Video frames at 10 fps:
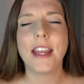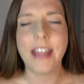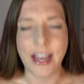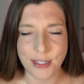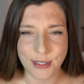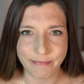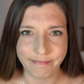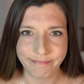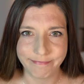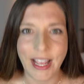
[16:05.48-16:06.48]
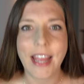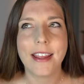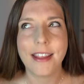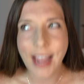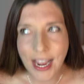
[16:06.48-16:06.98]
yes,
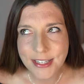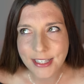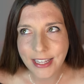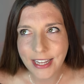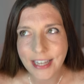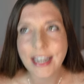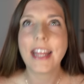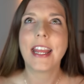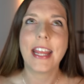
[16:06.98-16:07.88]
gasoline